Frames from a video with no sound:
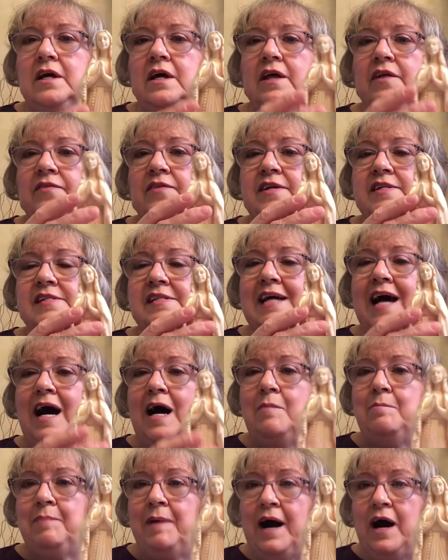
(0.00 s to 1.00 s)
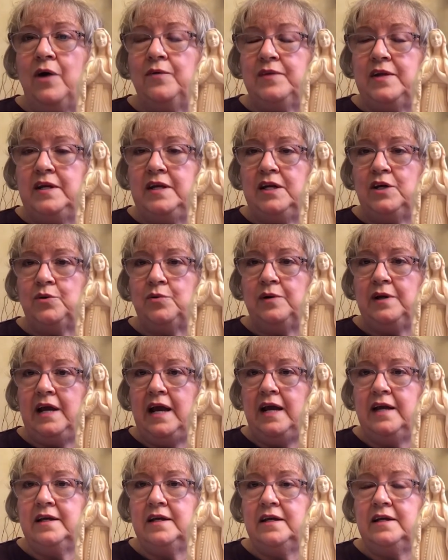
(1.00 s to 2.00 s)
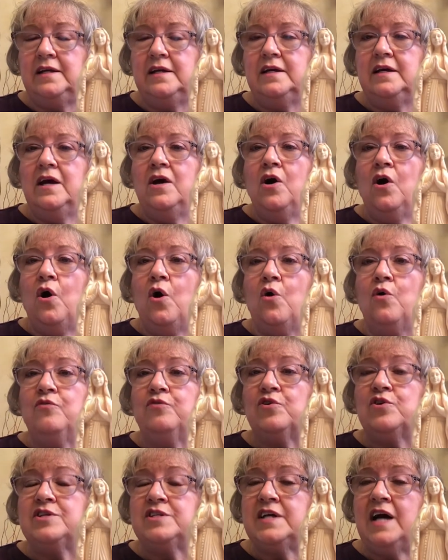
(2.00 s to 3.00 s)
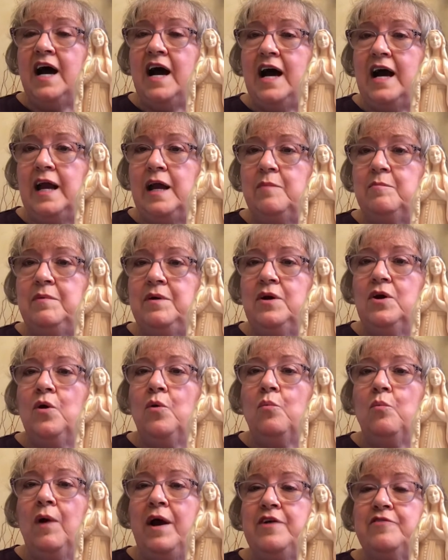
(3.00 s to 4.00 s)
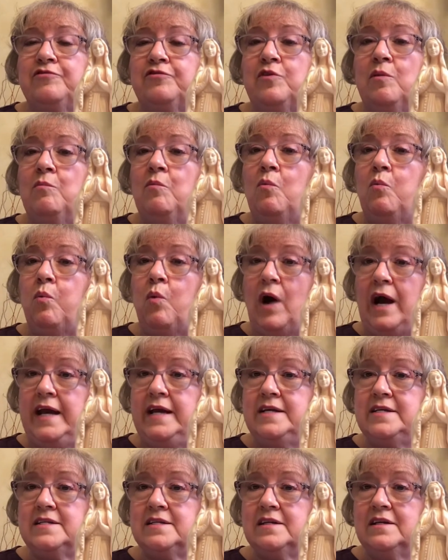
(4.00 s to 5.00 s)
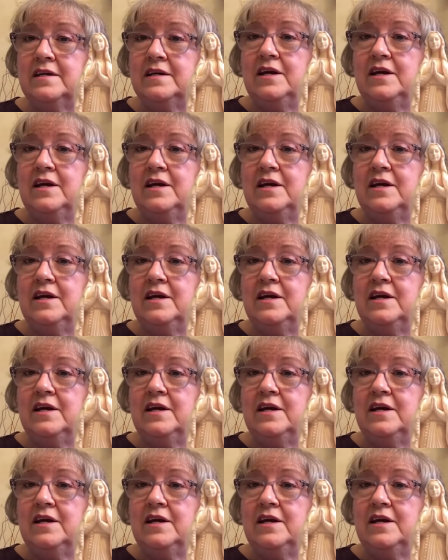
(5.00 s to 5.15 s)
this compound that he created over time went from white